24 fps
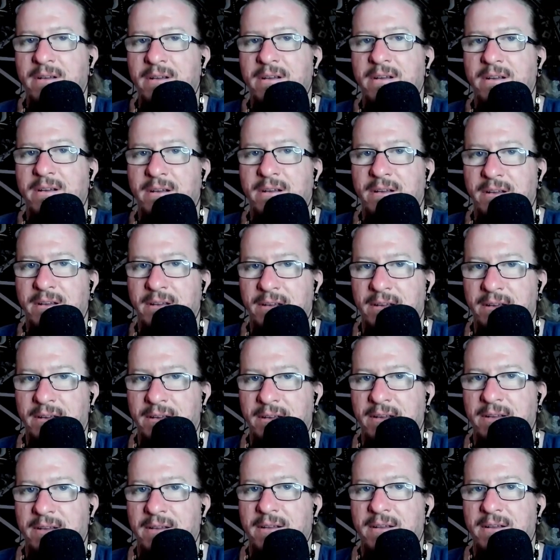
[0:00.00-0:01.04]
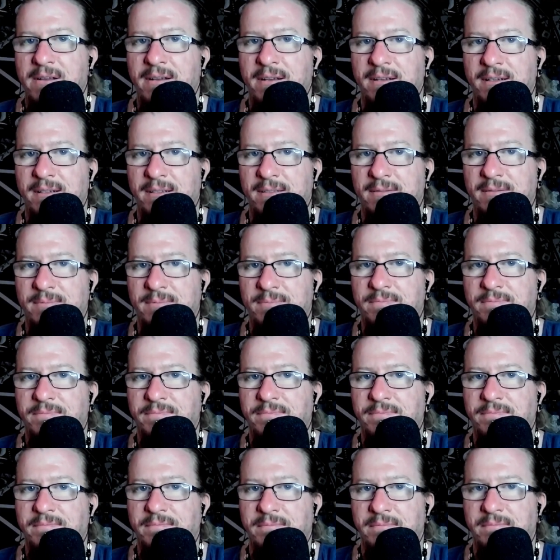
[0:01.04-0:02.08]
I, I asked I asked a,